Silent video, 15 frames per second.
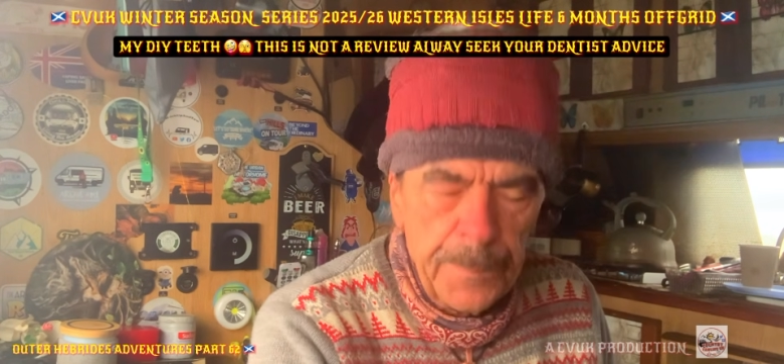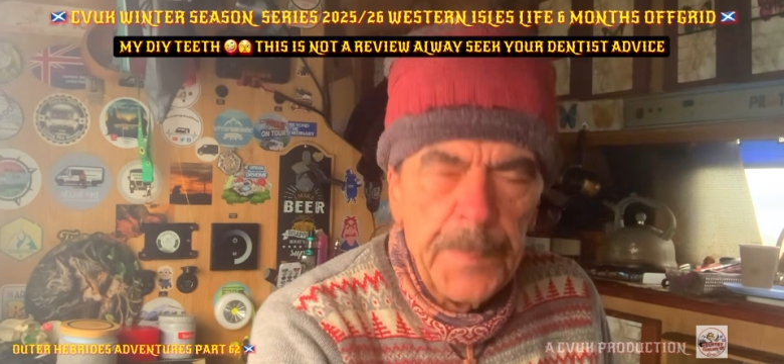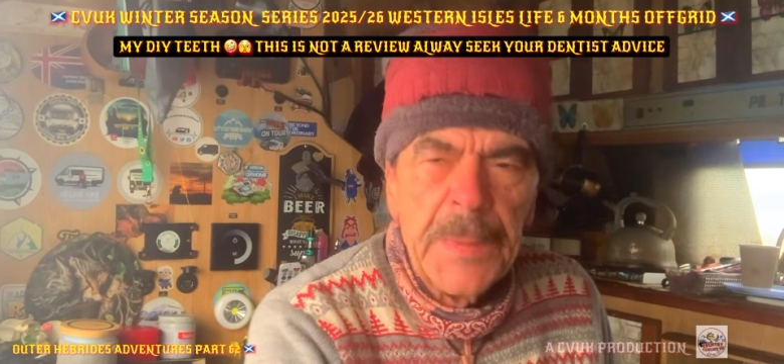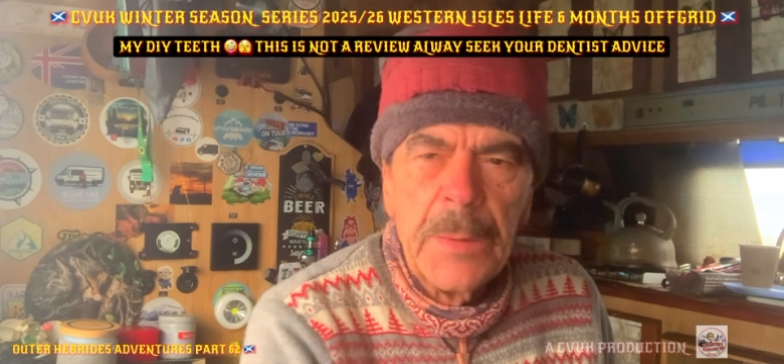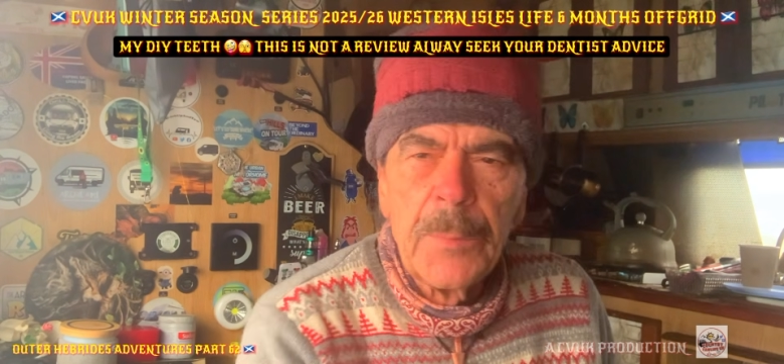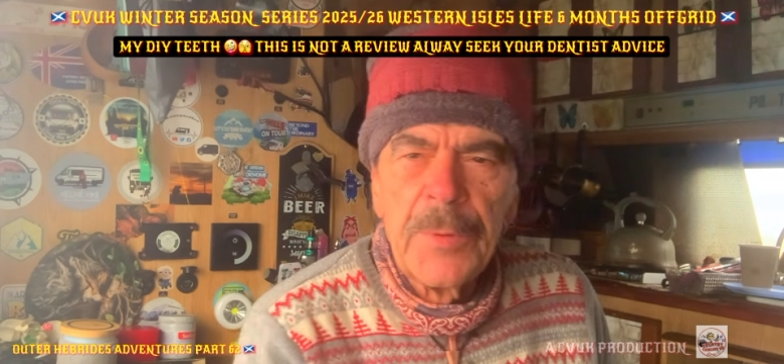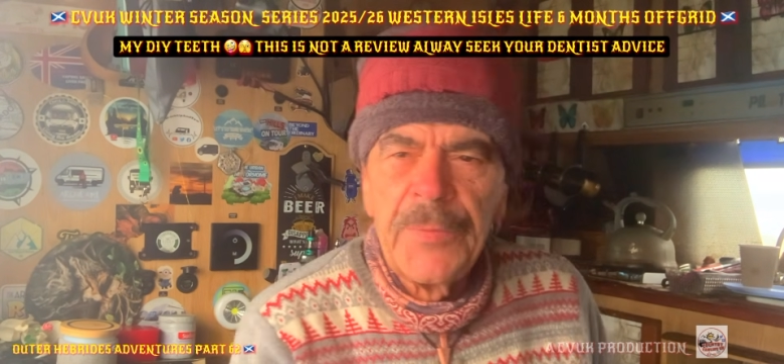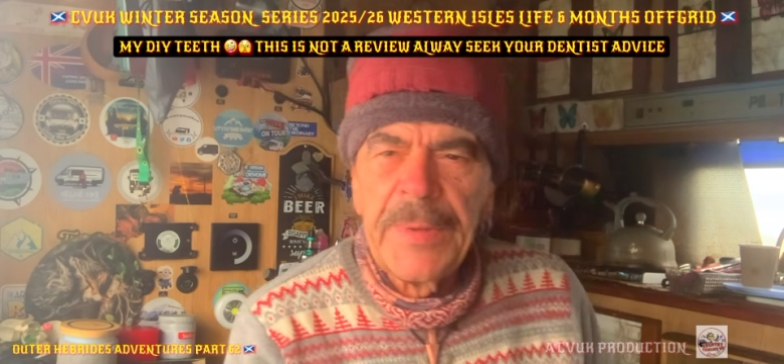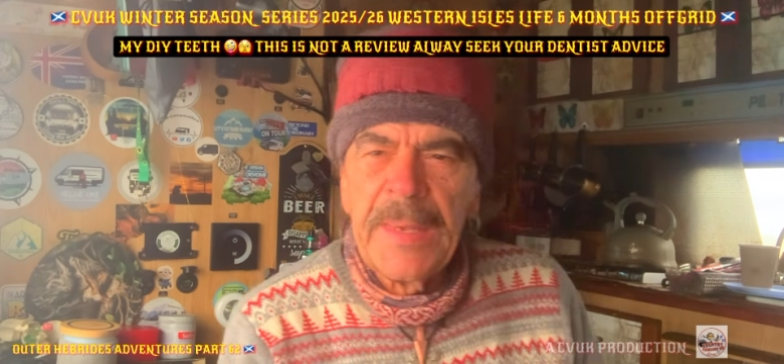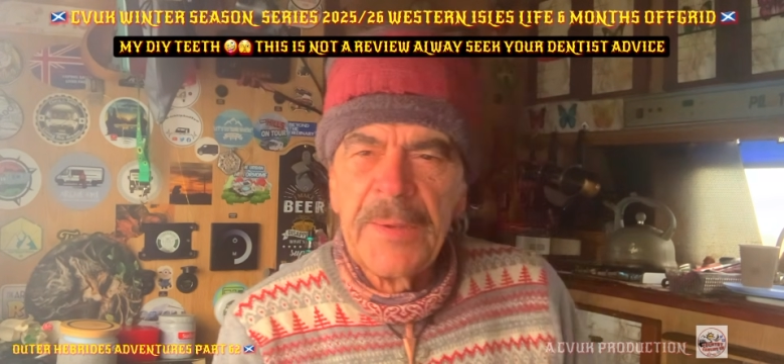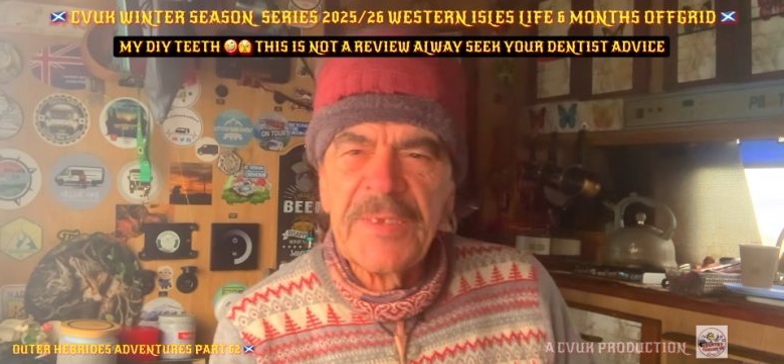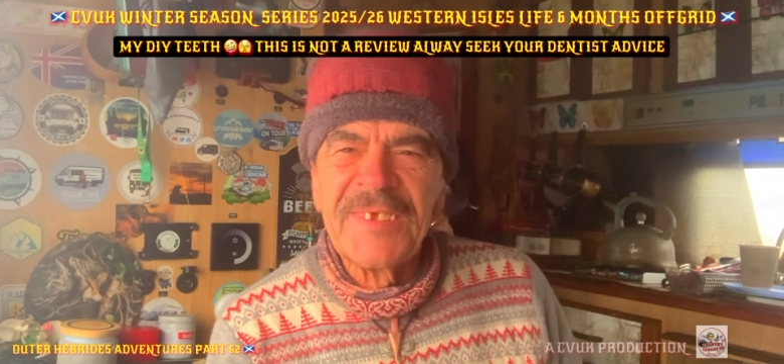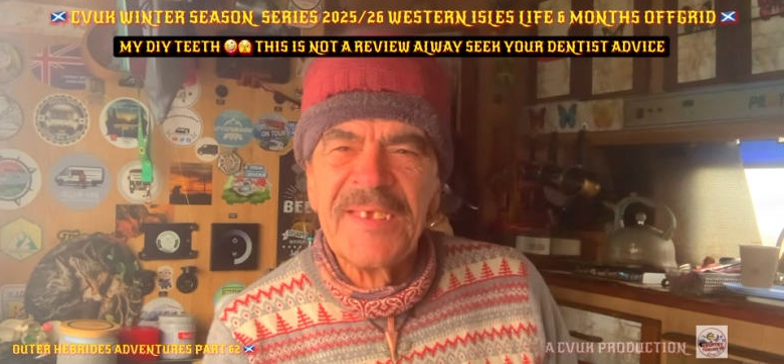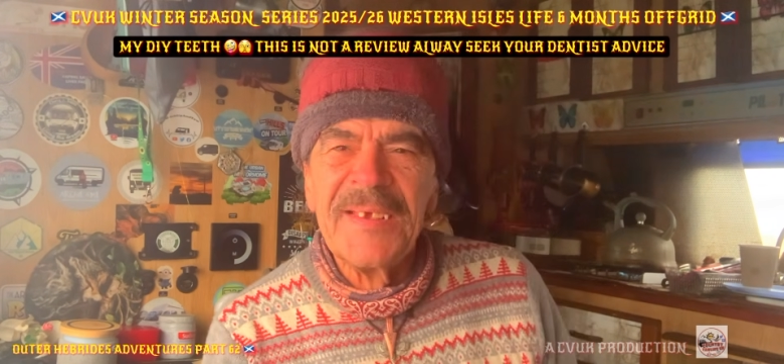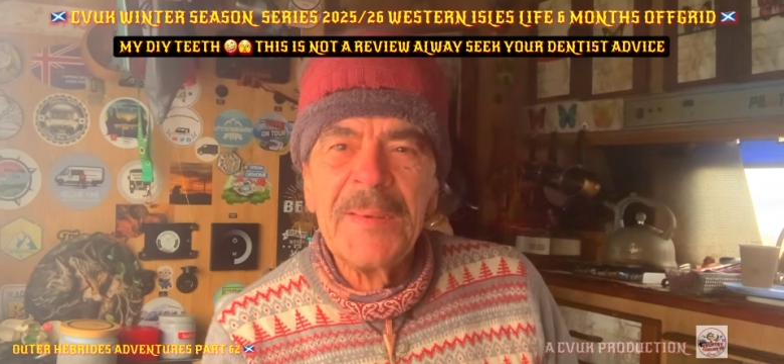In one's out.
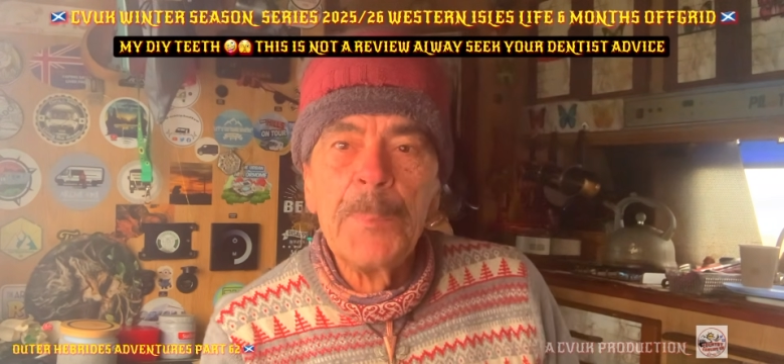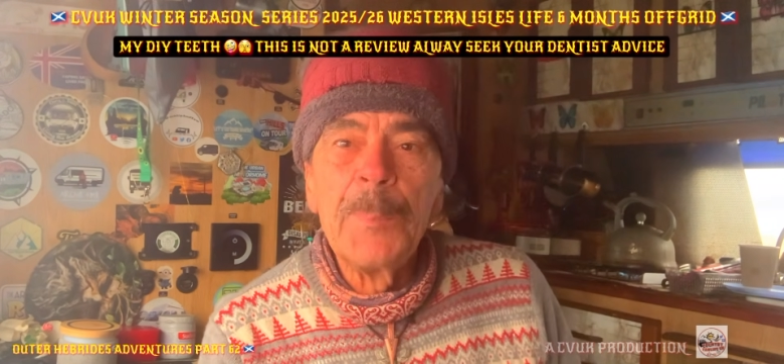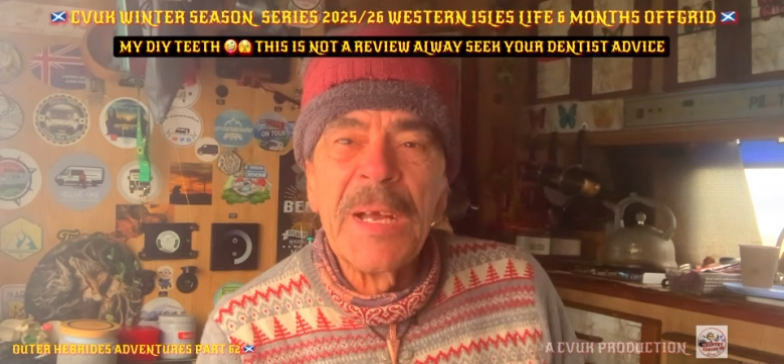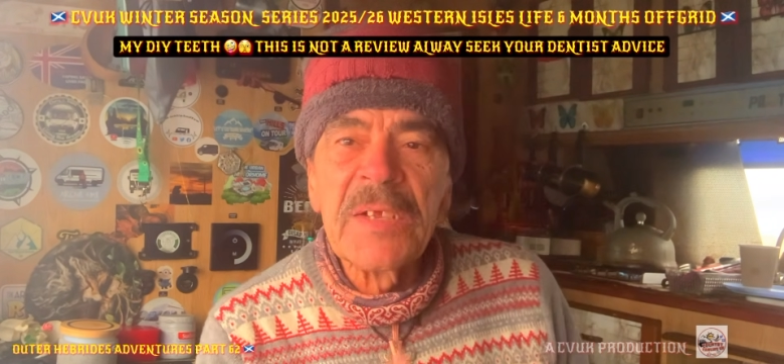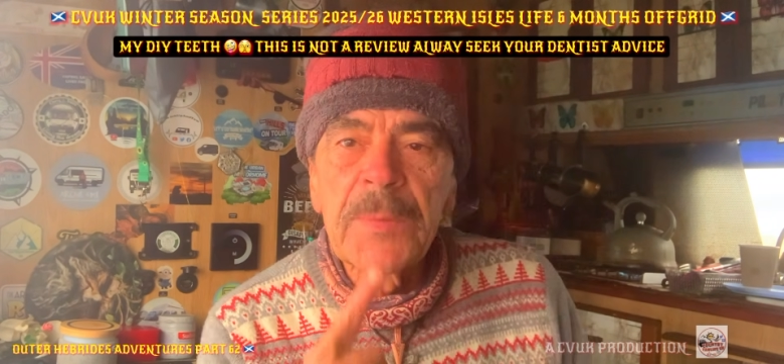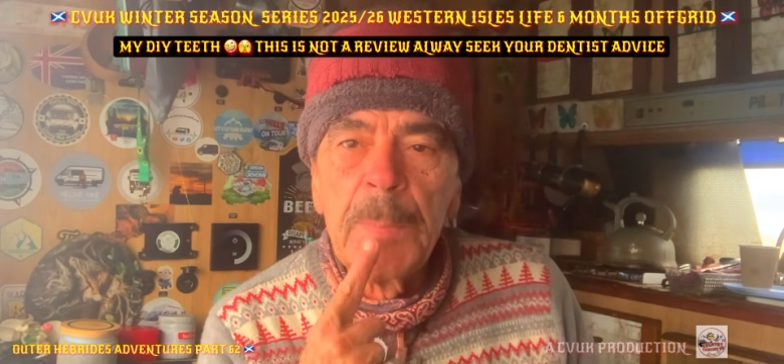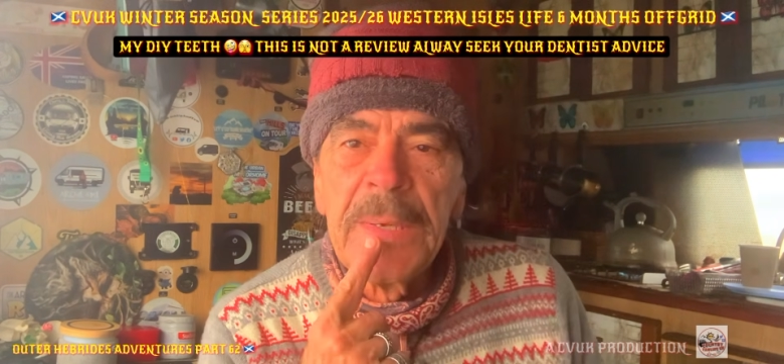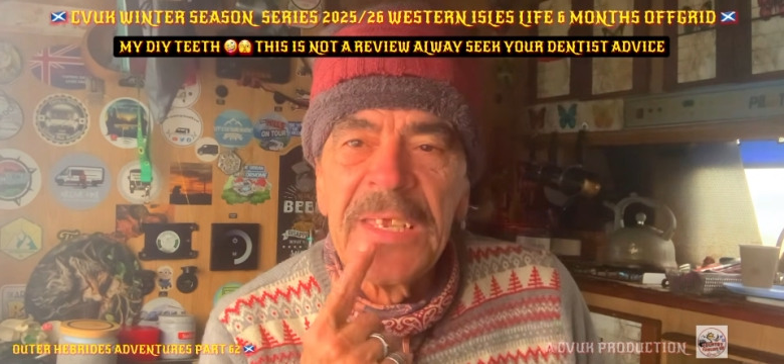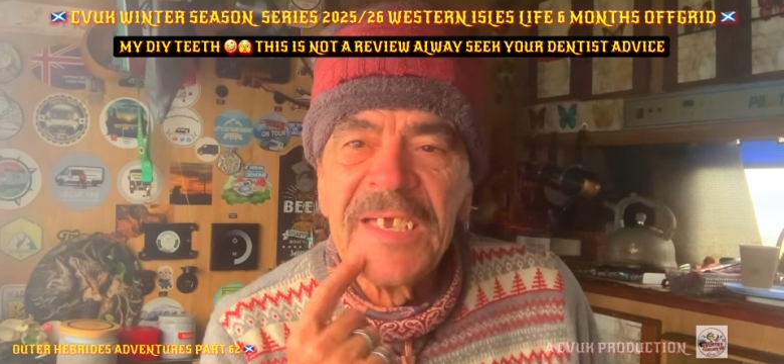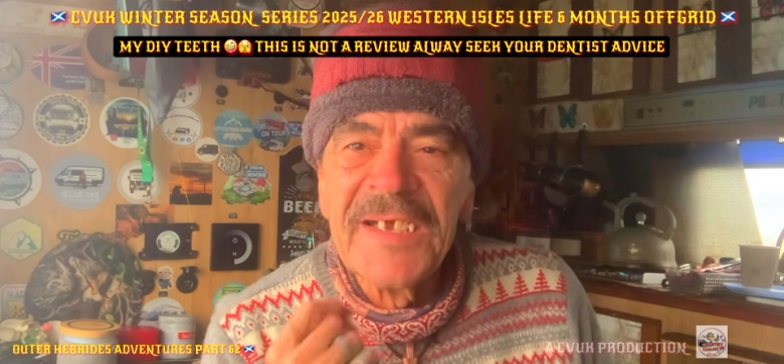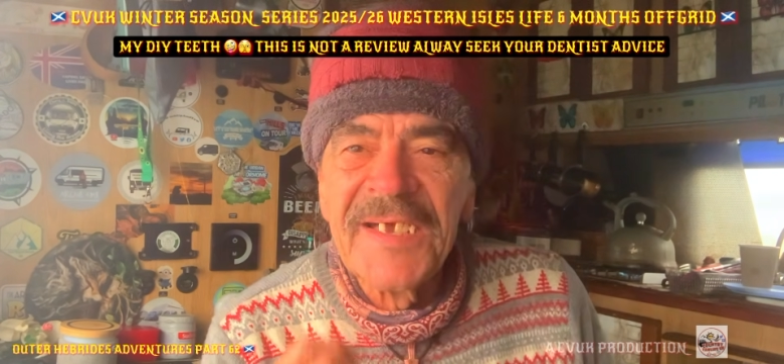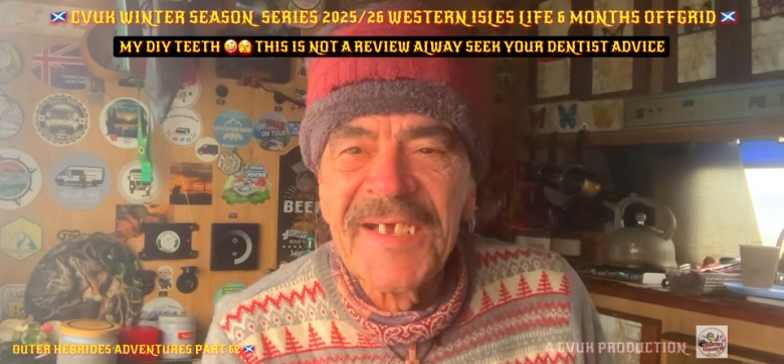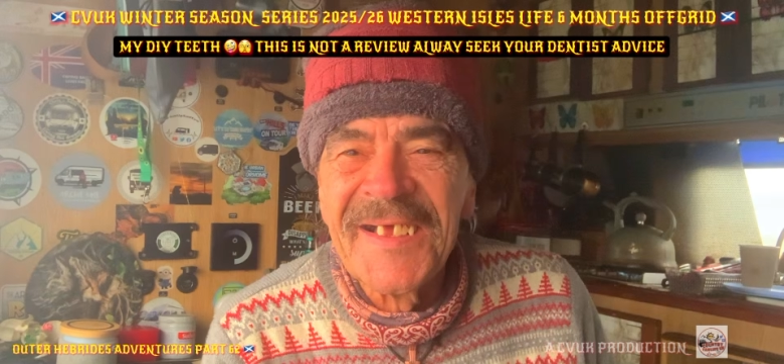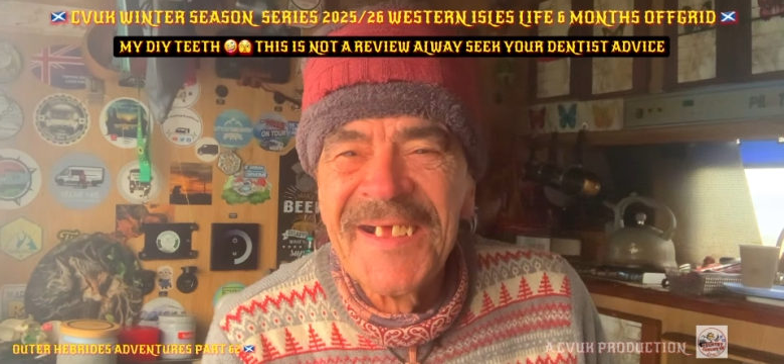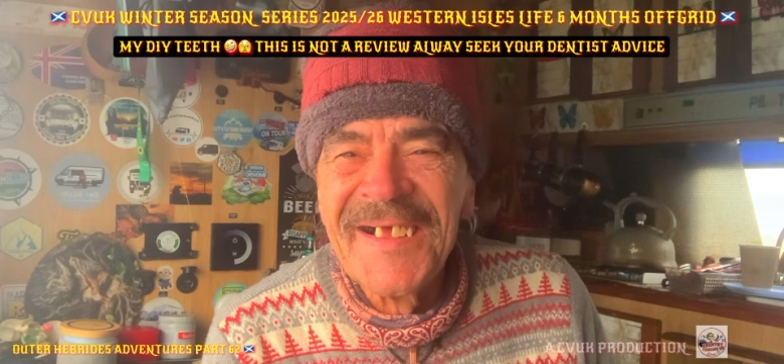Back to me